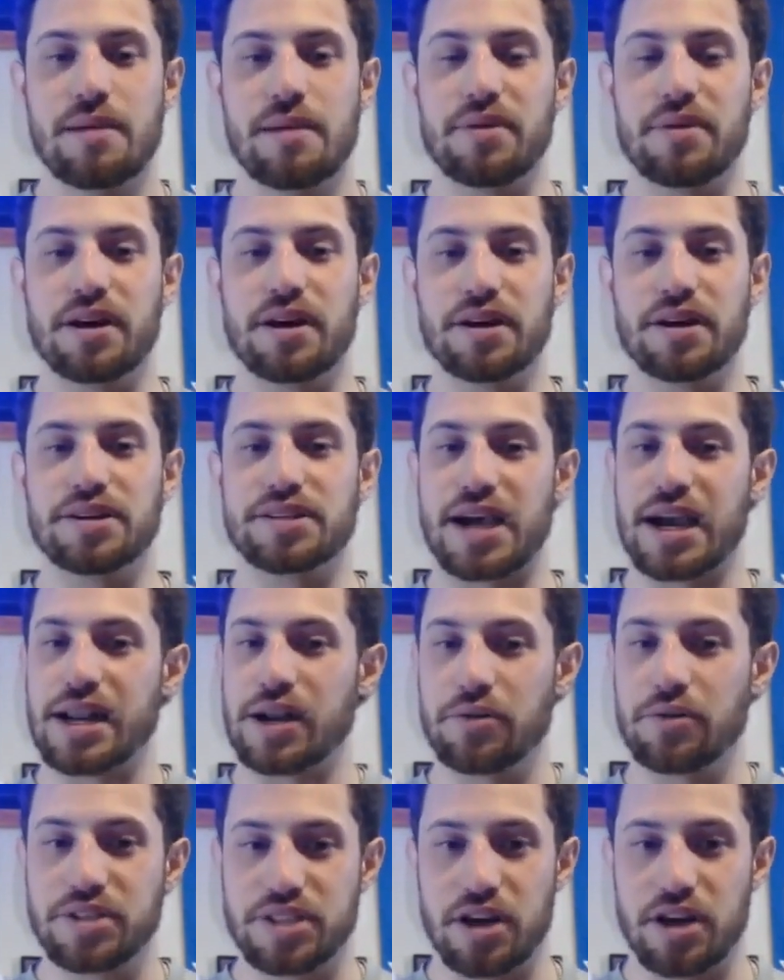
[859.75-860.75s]
because I
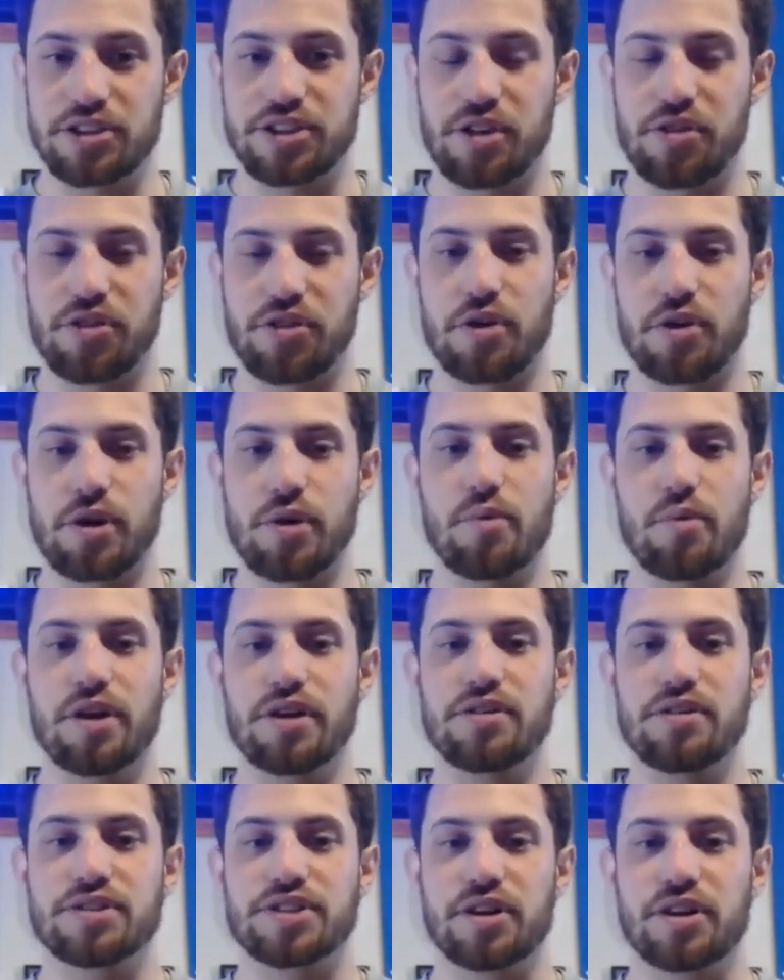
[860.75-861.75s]
know he's also 31
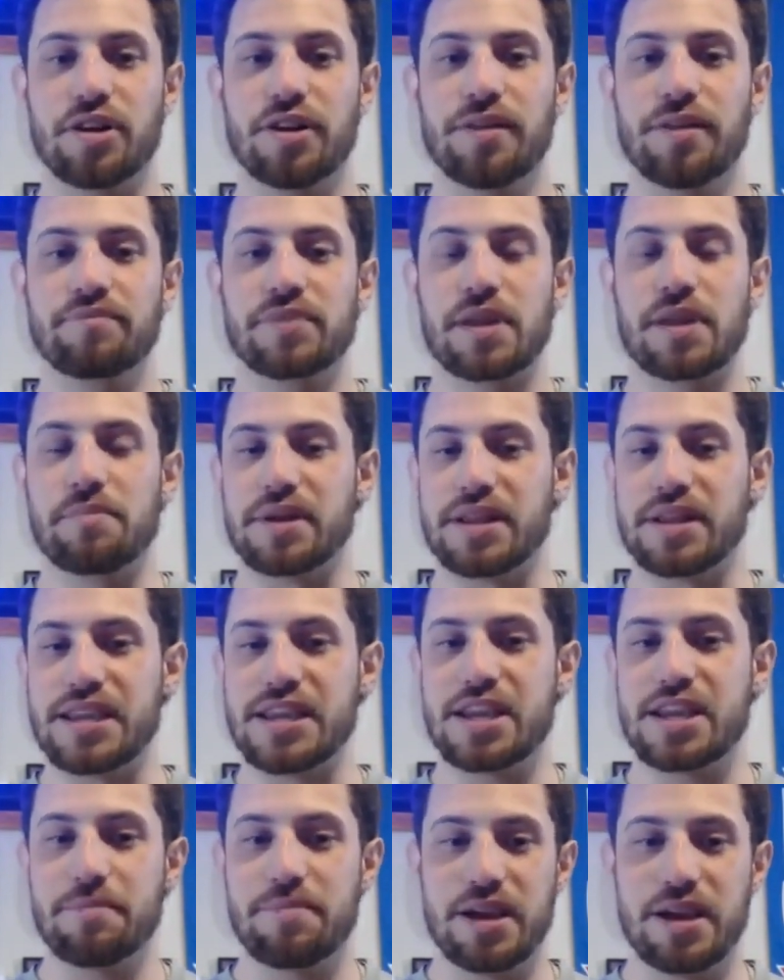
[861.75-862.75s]
years old, but he
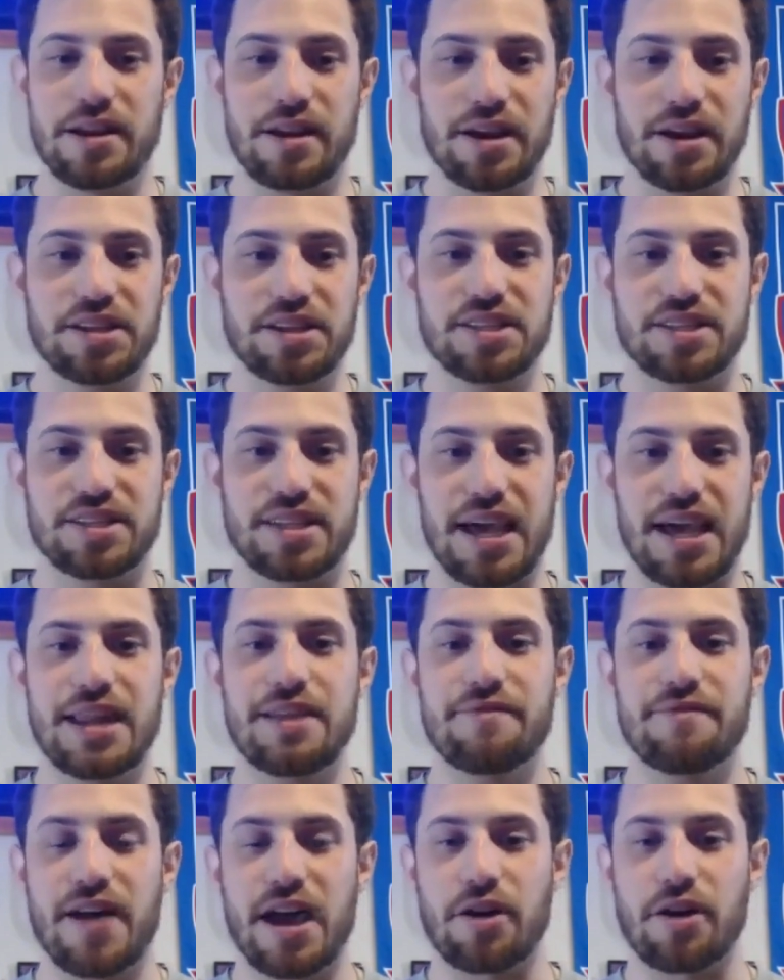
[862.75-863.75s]
could be a nice, steady
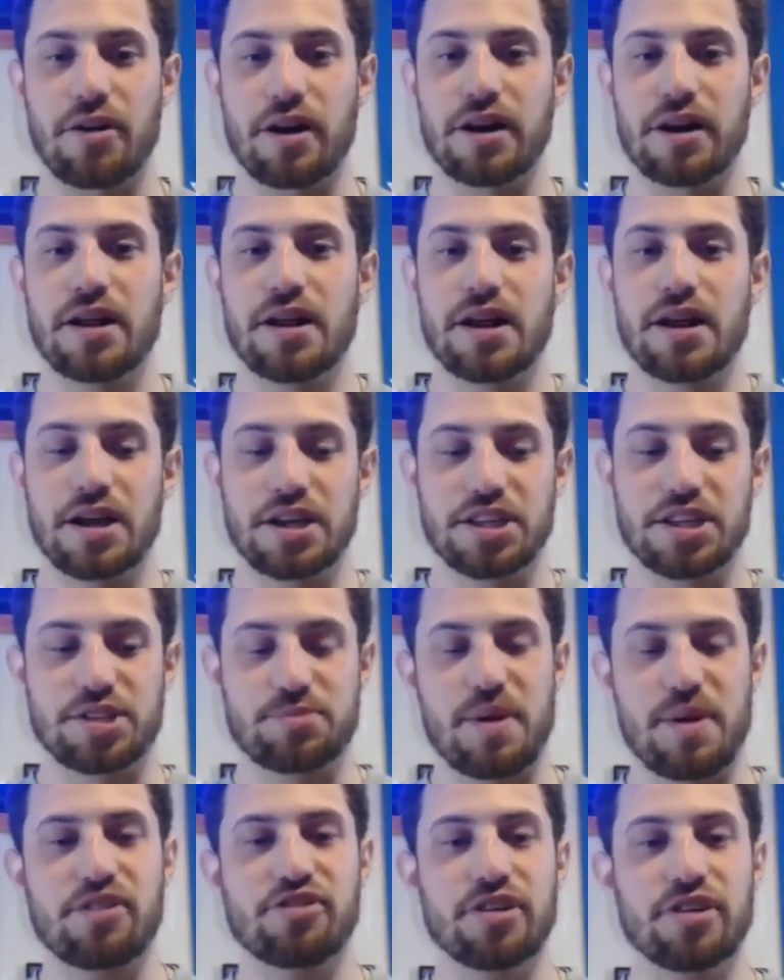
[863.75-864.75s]
veteran,
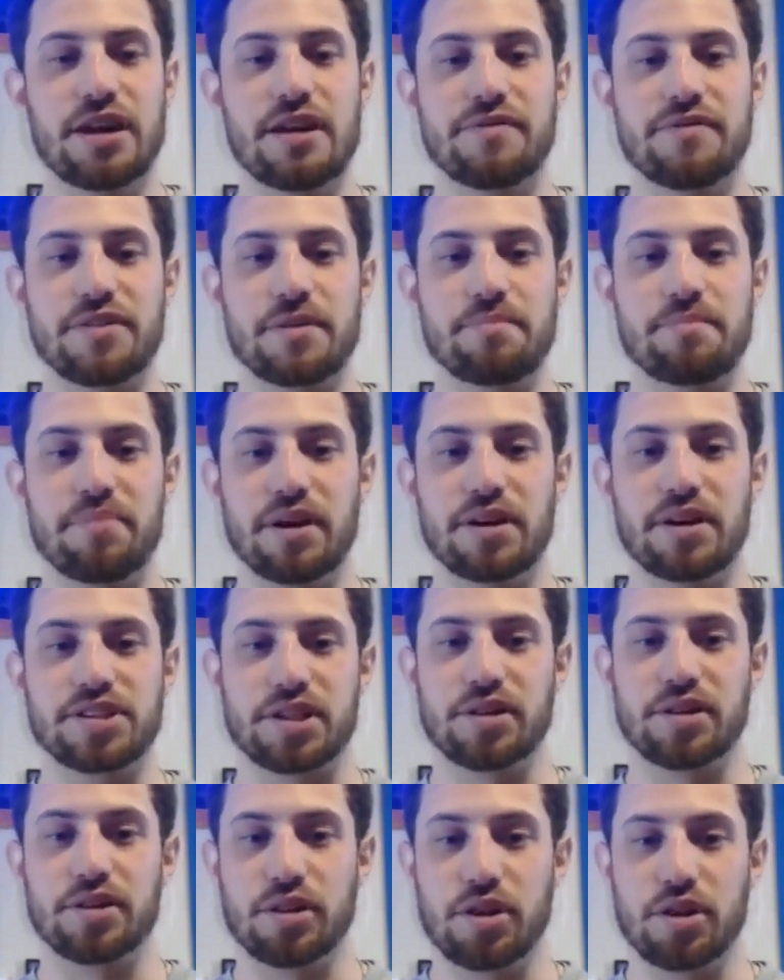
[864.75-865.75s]
especially if the Bills
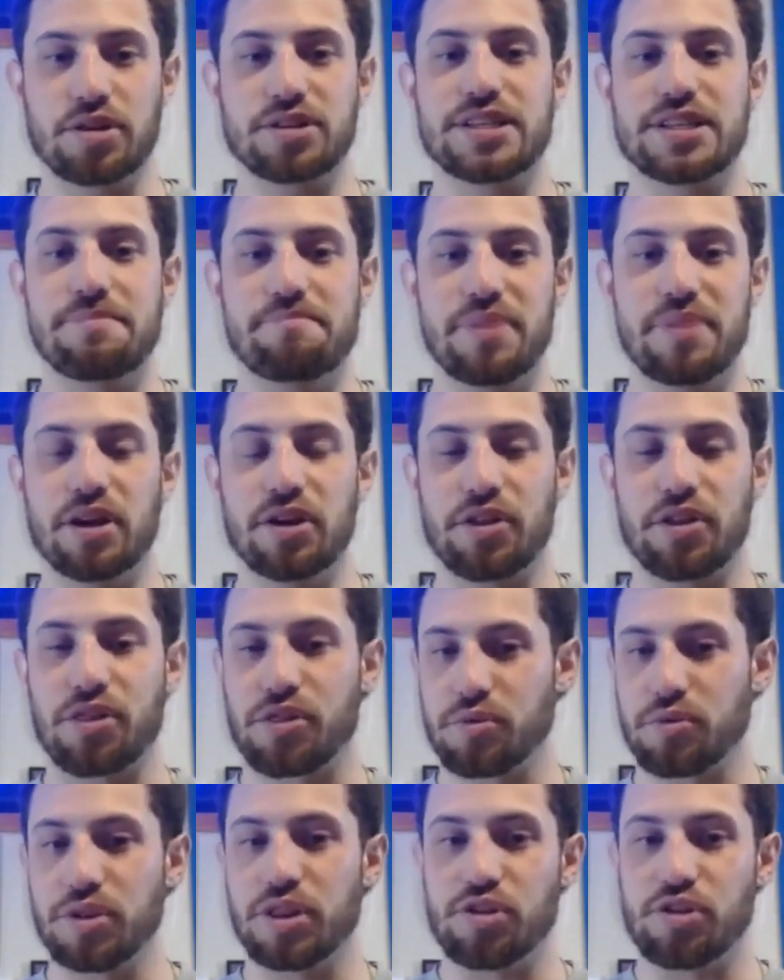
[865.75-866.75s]
look to build
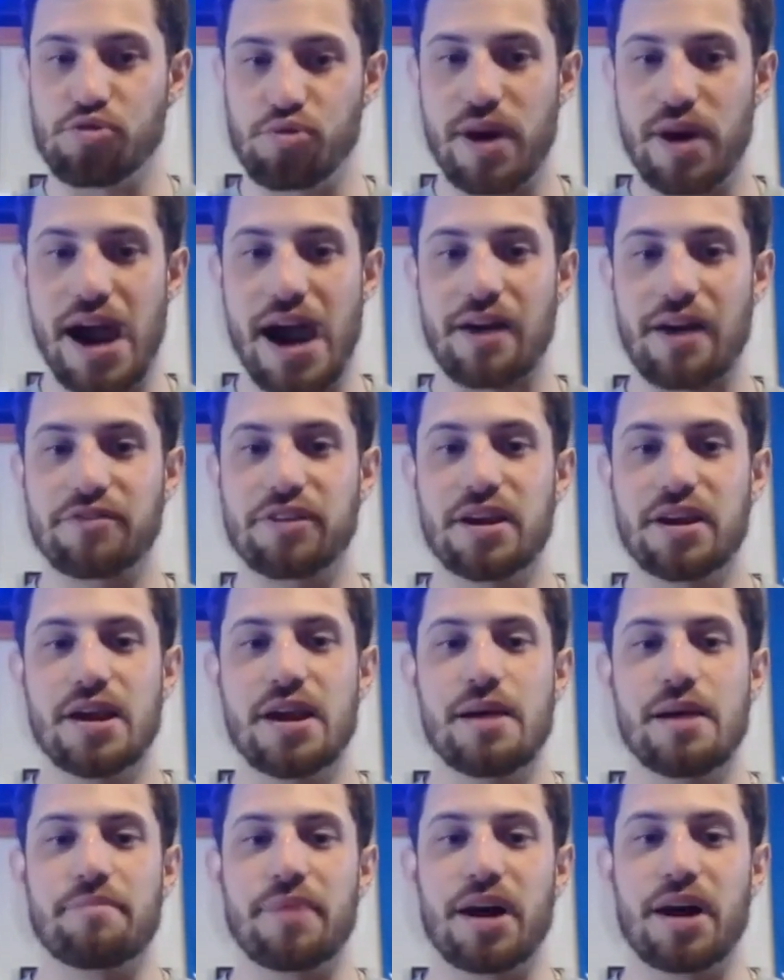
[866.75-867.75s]
through the draft
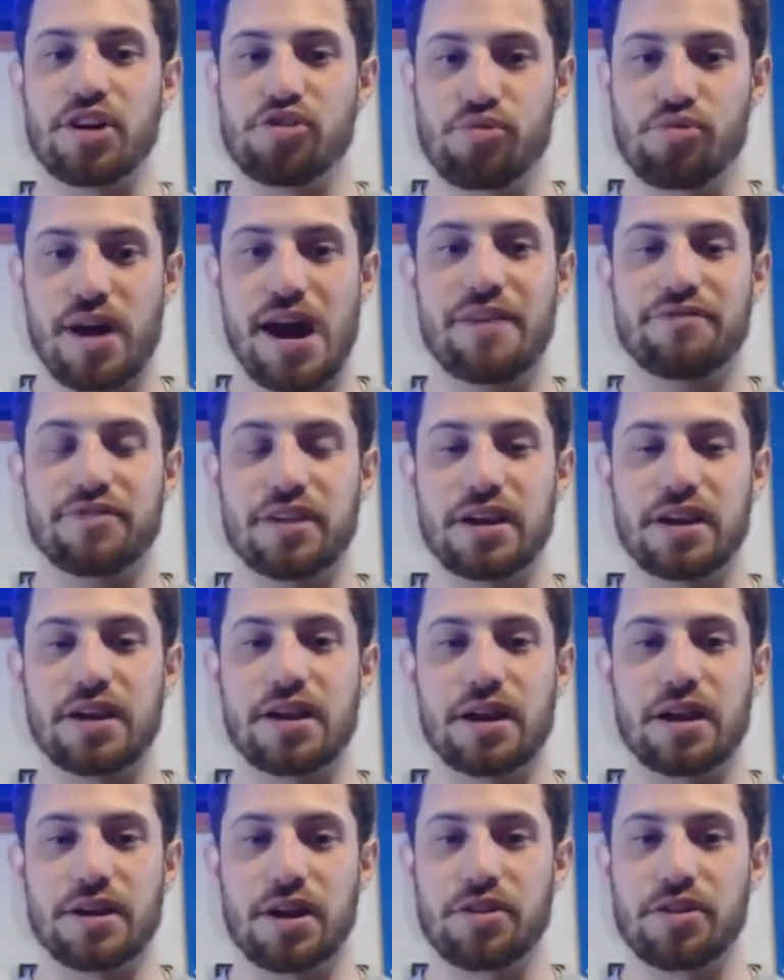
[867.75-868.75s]
by drafting
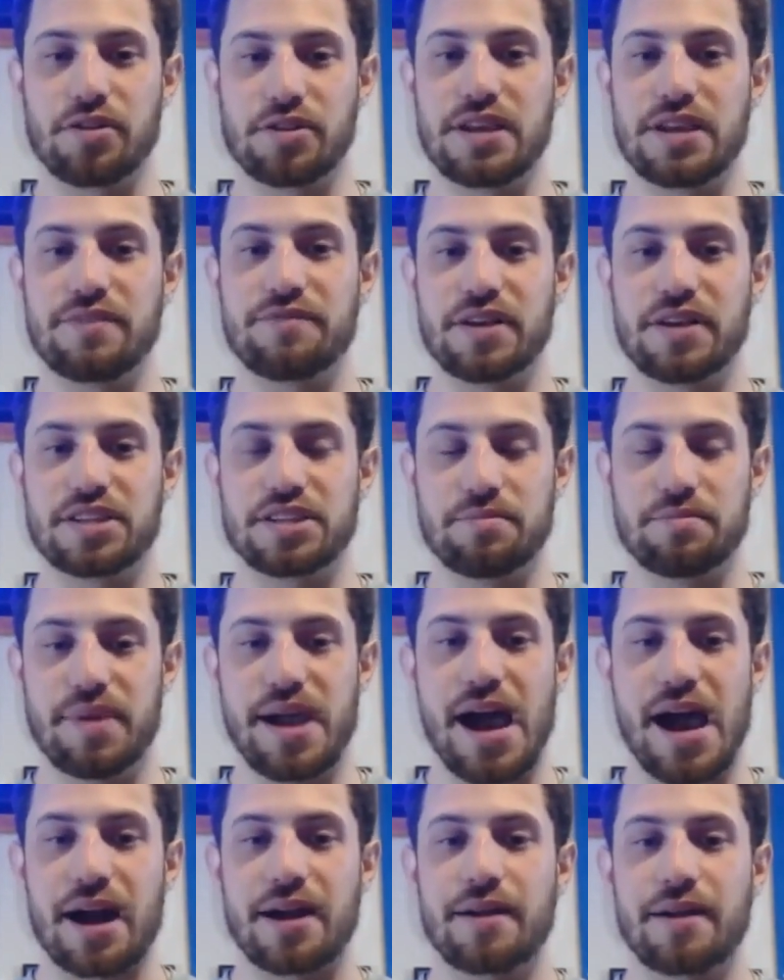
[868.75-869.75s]
another defensive
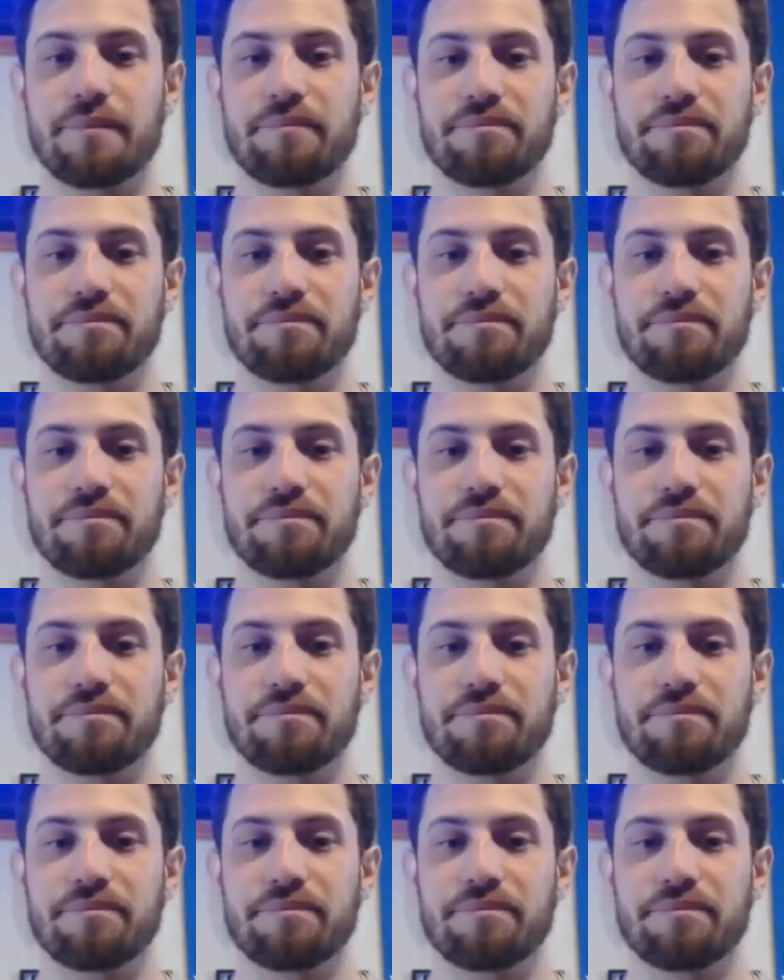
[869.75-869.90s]
back.